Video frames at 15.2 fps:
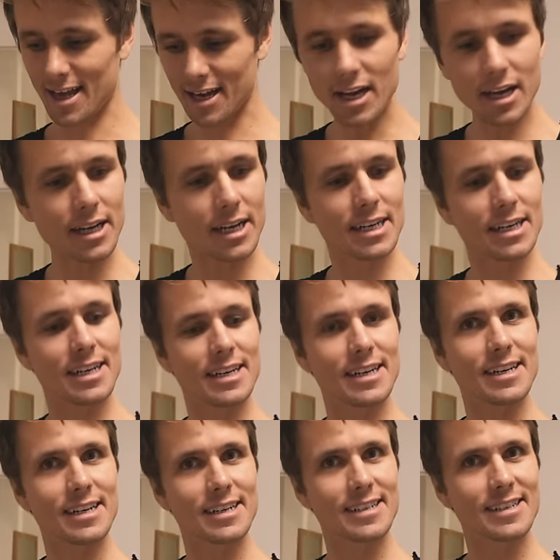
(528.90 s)

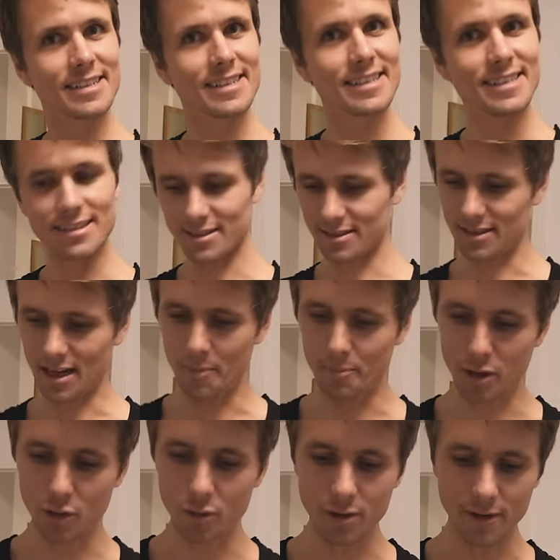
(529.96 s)
Da-da! A
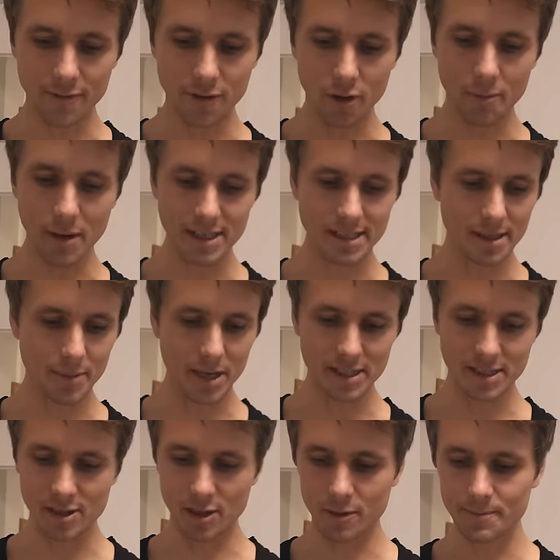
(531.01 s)
beautiful pasta
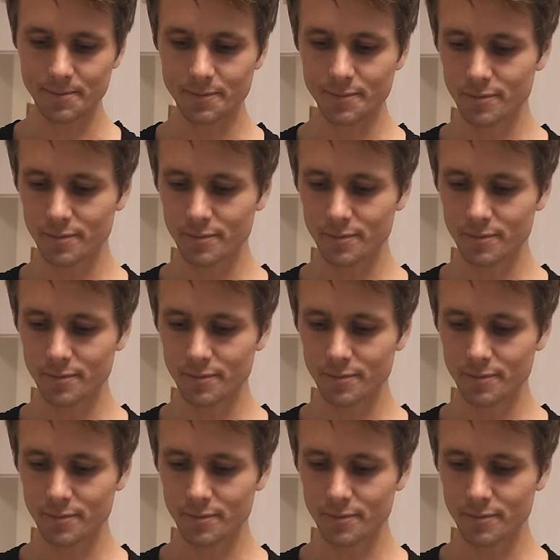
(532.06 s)
pesto.